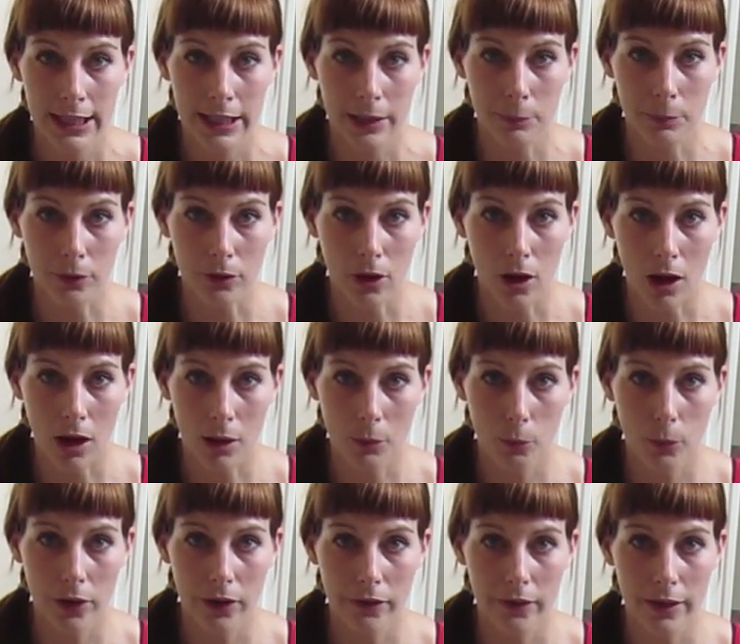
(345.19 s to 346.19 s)
Keep your
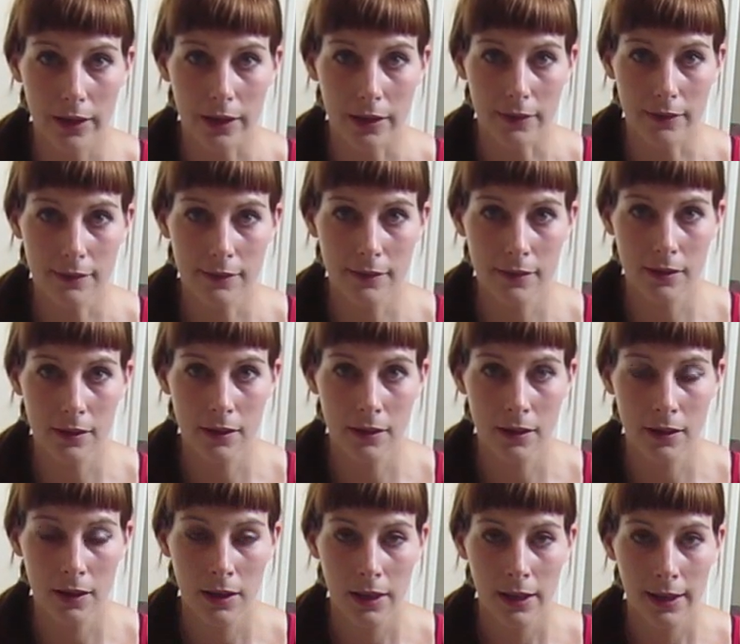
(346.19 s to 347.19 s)
arm where it is,
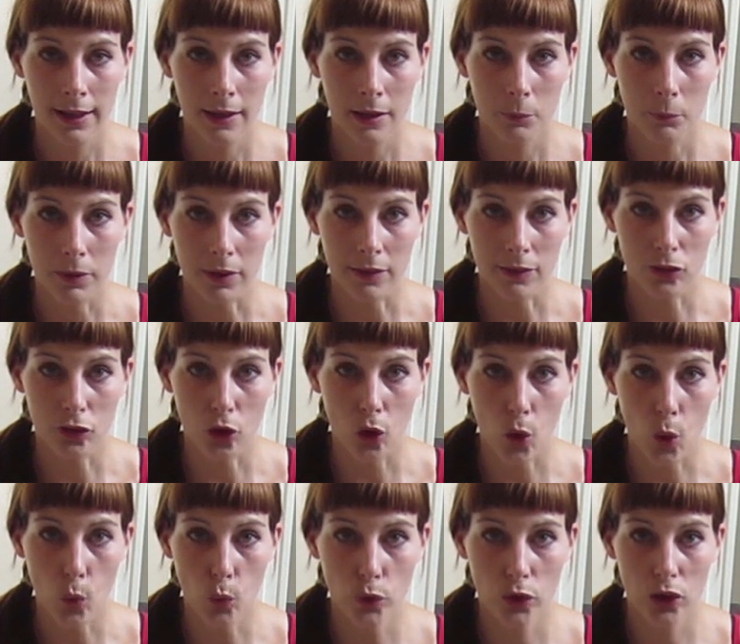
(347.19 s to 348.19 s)
because
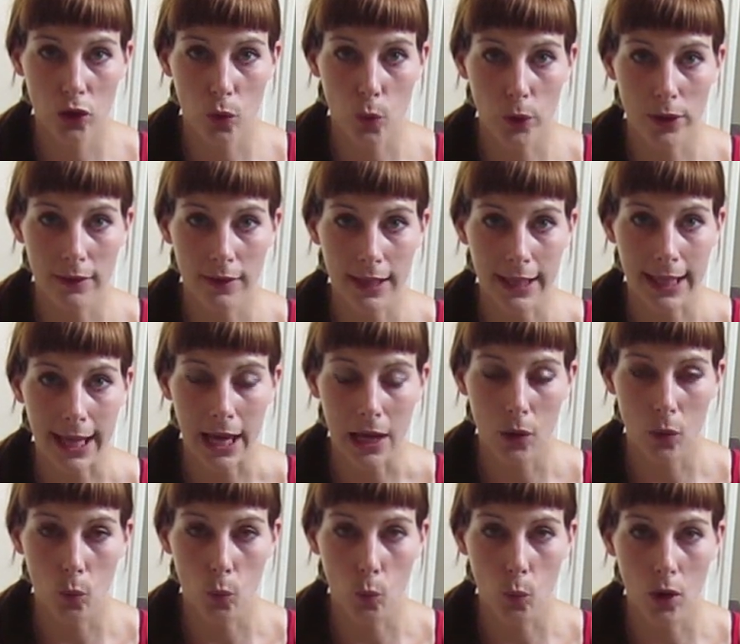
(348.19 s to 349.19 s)
you're only going to
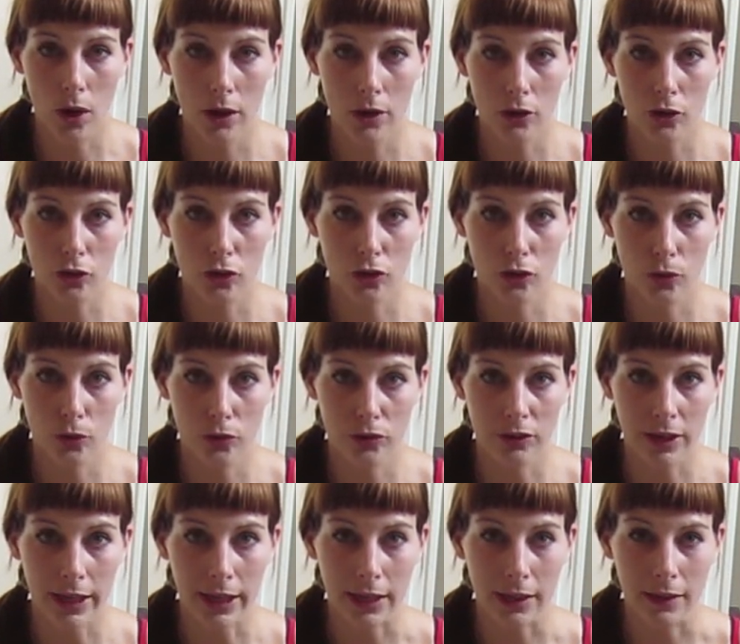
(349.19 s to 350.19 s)
get 1 or 2
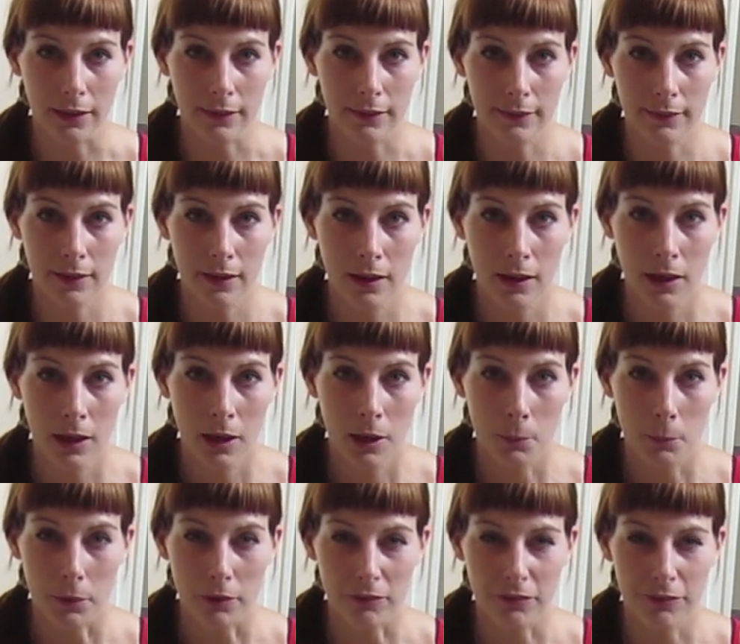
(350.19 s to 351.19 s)
seconds.
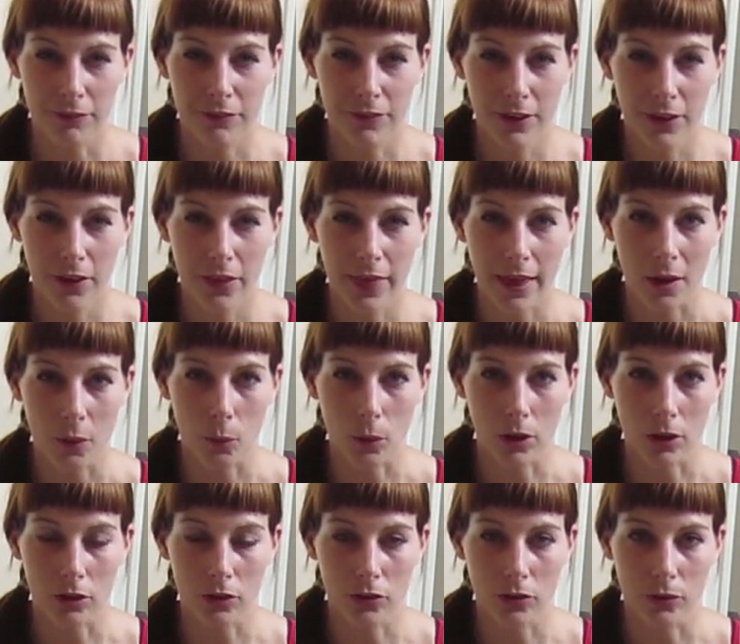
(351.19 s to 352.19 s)
But feel that
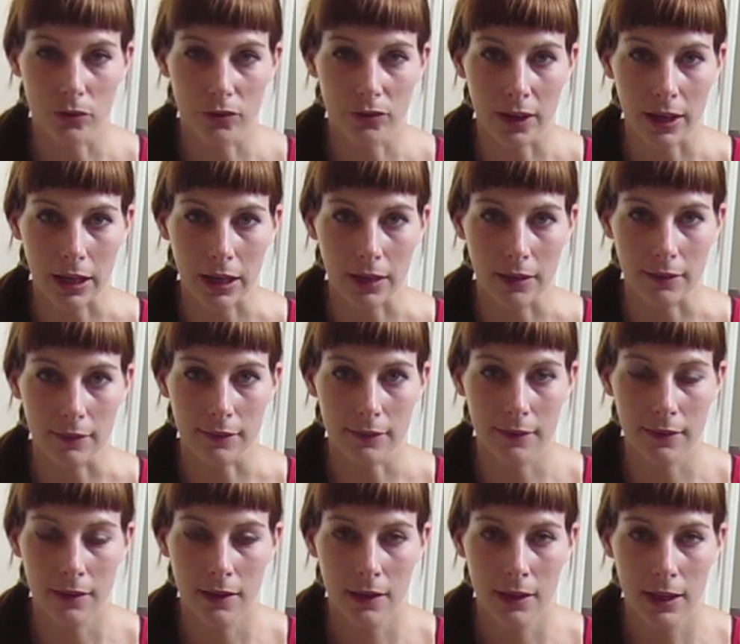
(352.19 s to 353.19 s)
1 or 2
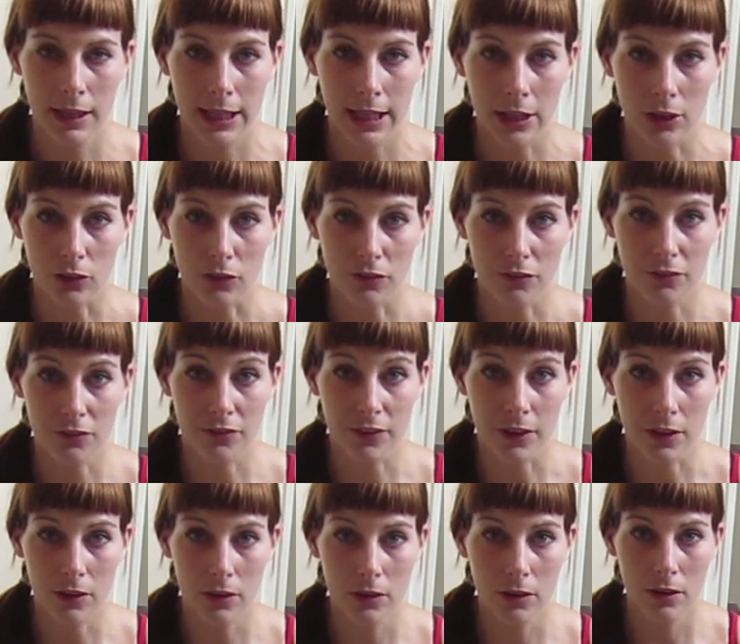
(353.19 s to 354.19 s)
seconds. Can you
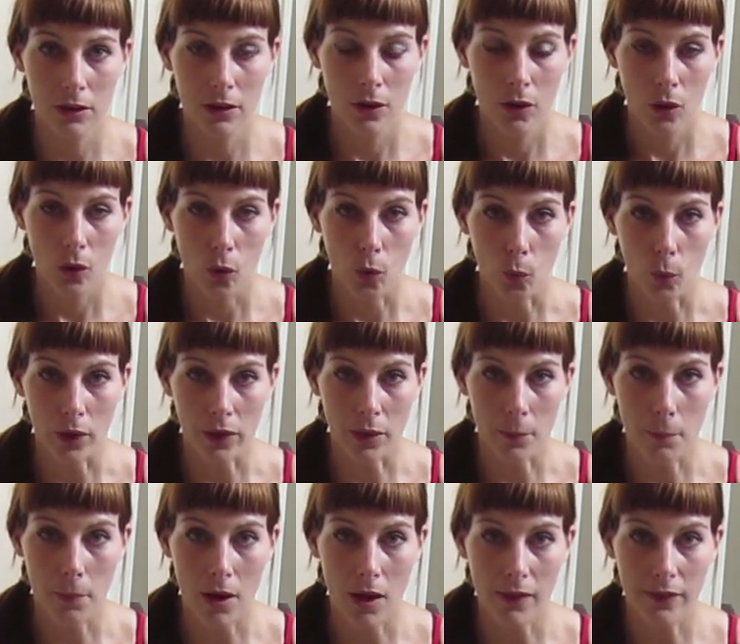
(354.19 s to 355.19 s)
feel where the
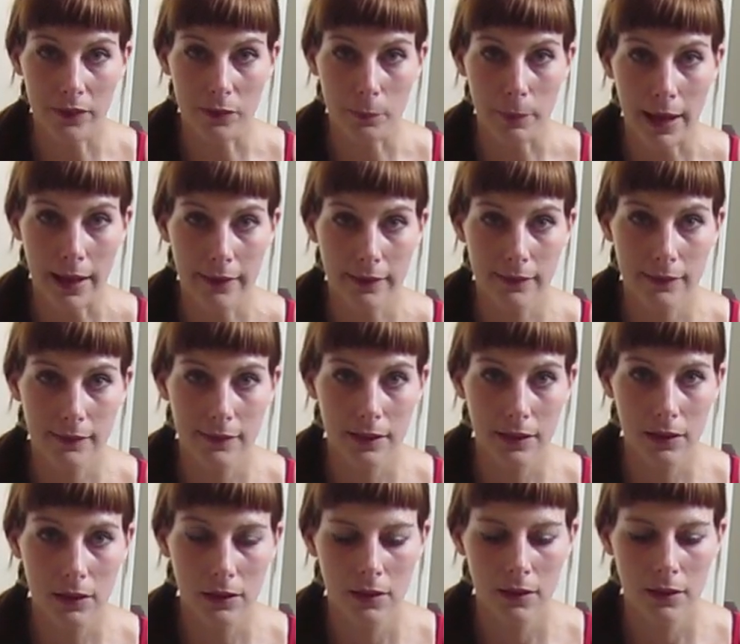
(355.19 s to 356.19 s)
ball is
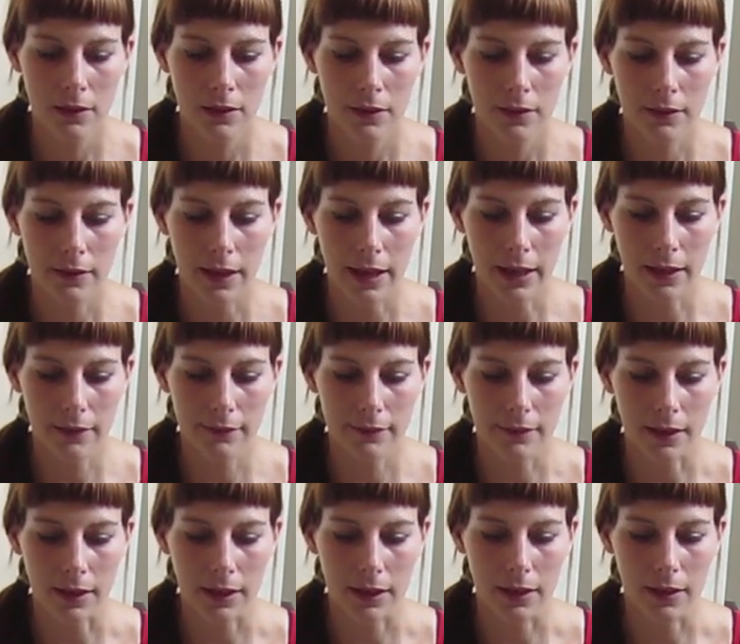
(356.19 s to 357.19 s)
balancing? Take a
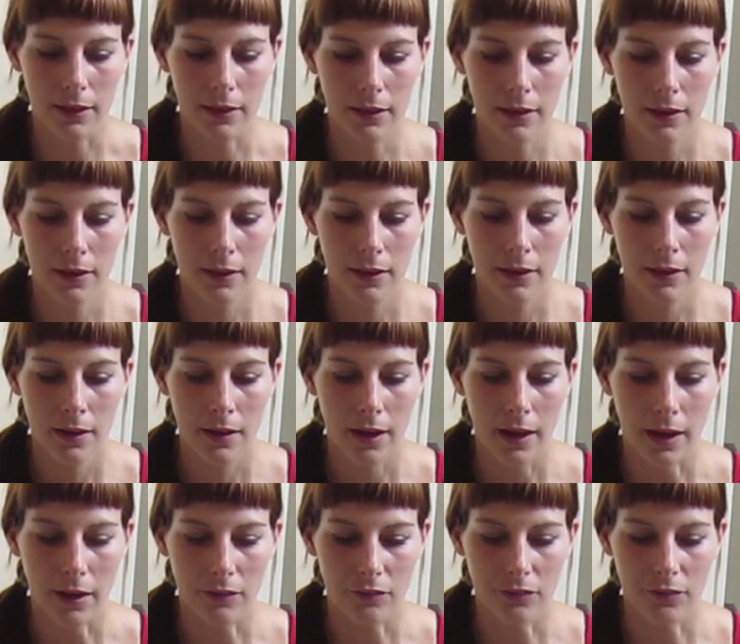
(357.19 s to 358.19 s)
second
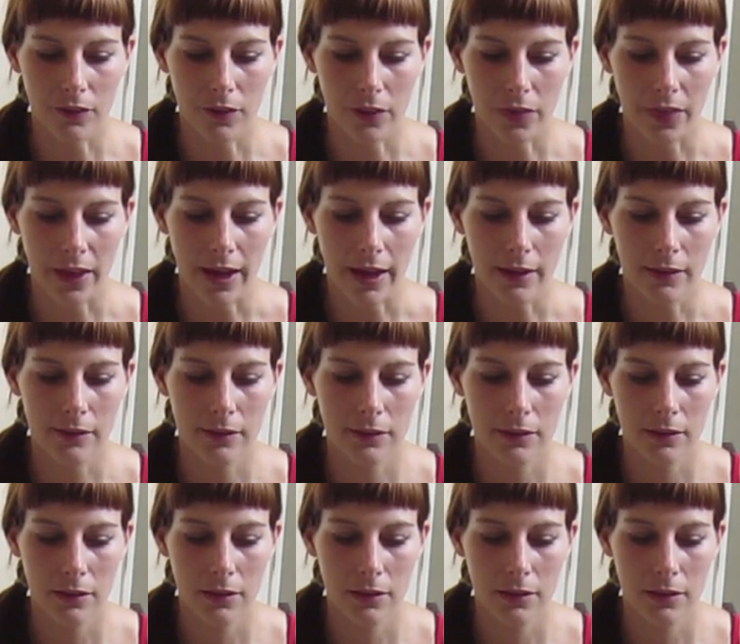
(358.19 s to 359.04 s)
and feel that.